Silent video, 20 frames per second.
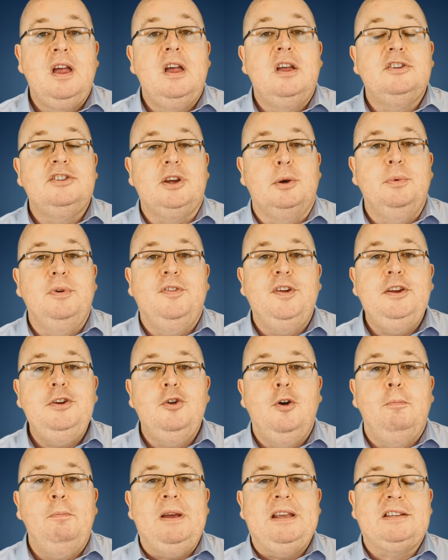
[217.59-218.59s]
So within
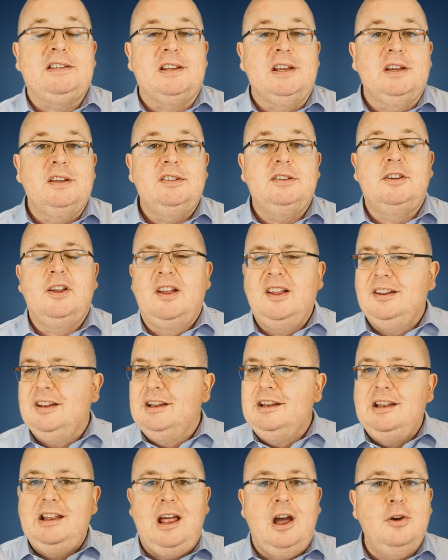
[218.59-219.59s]
your business,
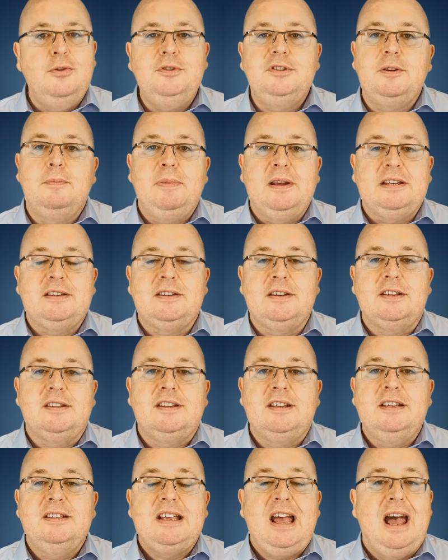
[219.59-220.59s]
loads of
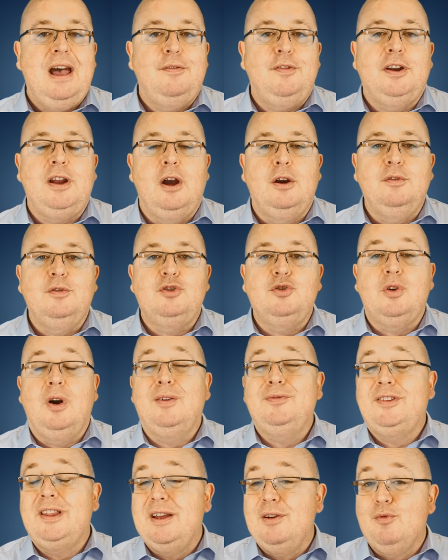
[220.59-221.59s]
businesses have an
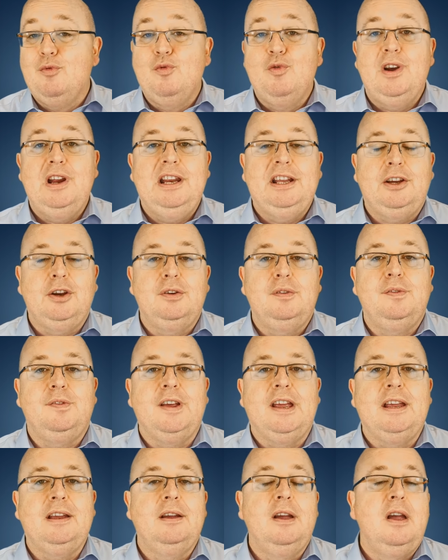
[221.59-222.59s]
overdraft. They're a really good
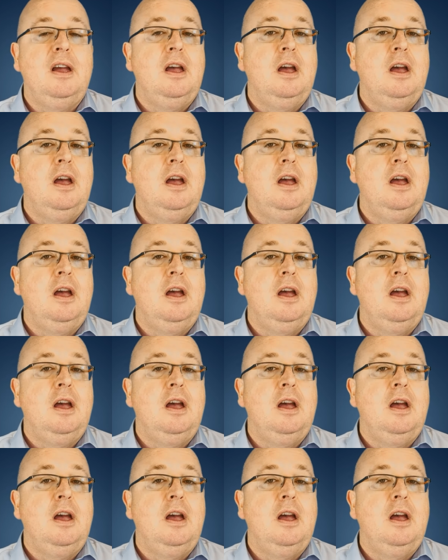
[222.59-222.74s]
thing.